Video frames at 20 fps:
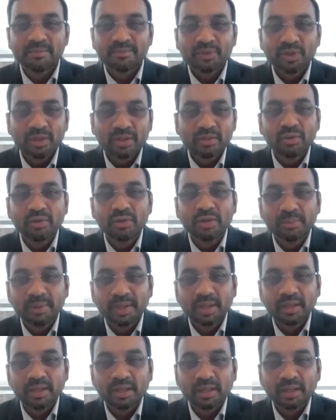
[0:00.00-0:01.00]
So it's going to
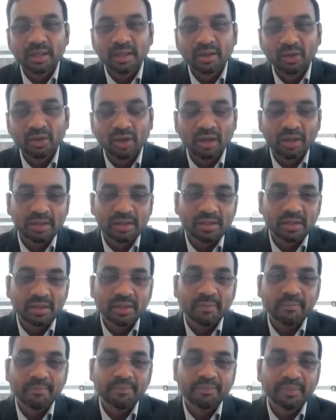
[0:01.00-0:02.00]
be a long
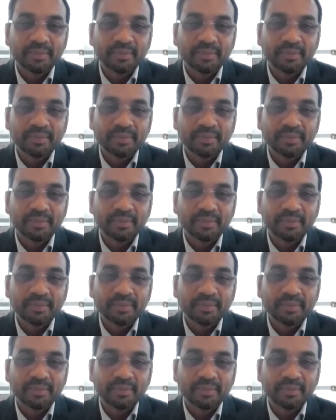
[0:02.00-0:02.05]
journey.